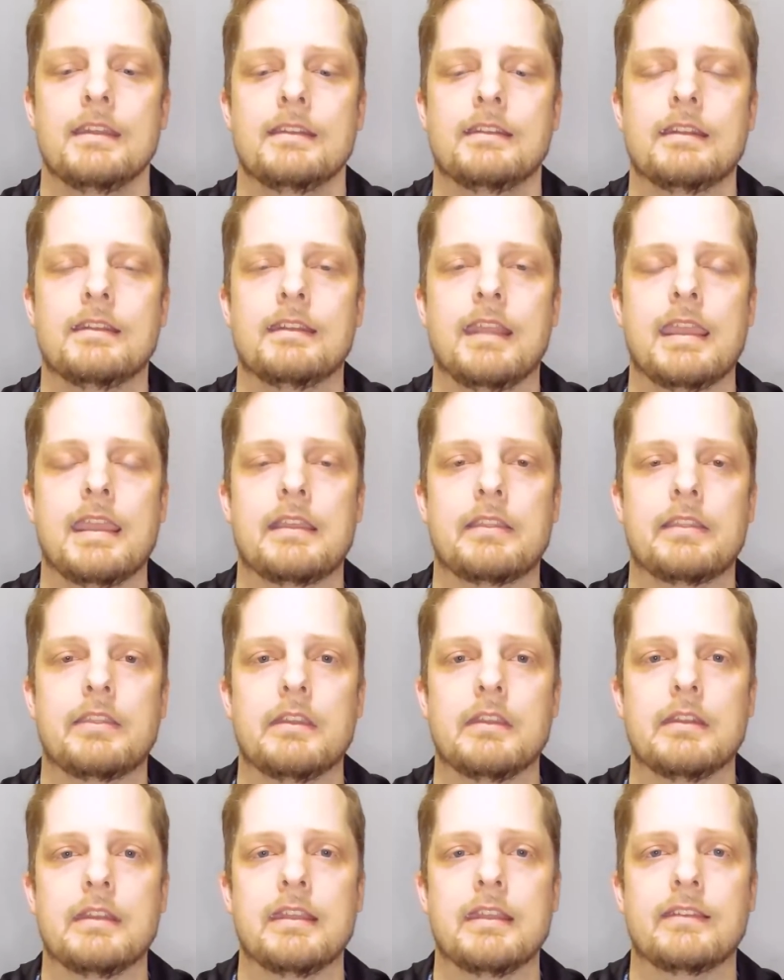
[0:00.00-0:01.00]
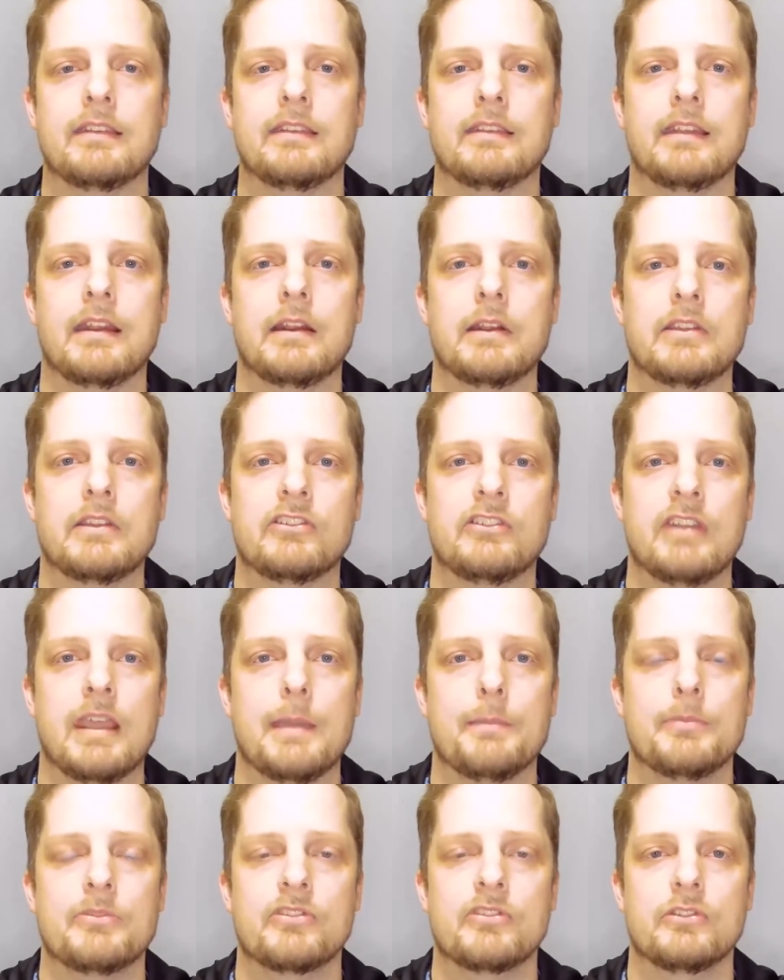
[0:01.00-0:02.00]
to take the necessary
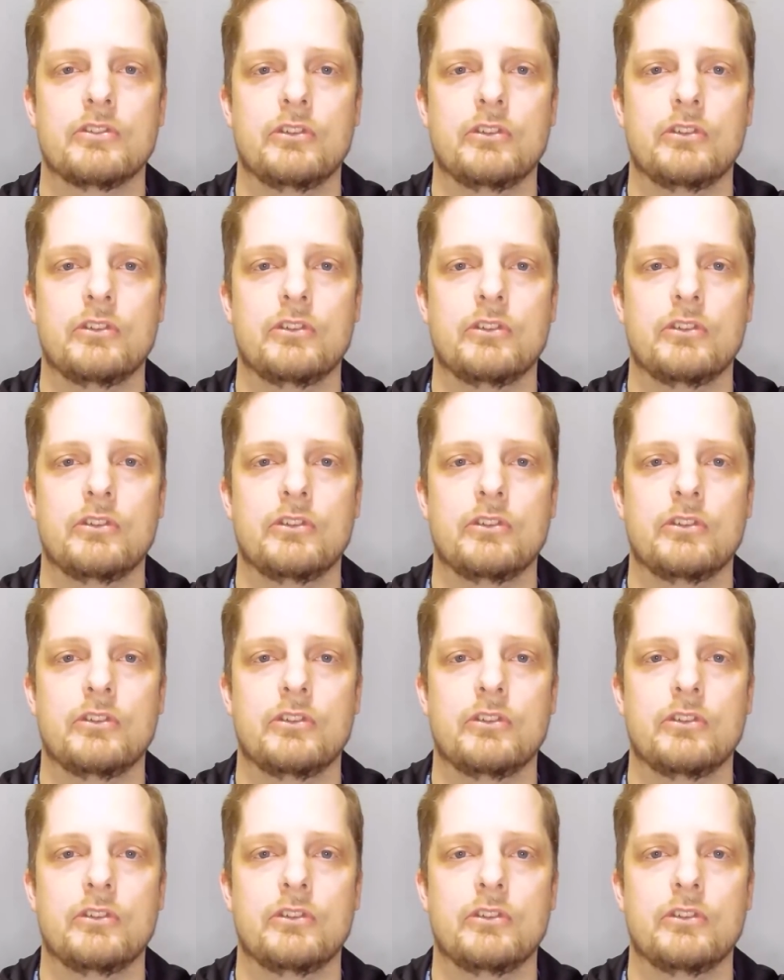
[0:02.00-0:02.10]
steps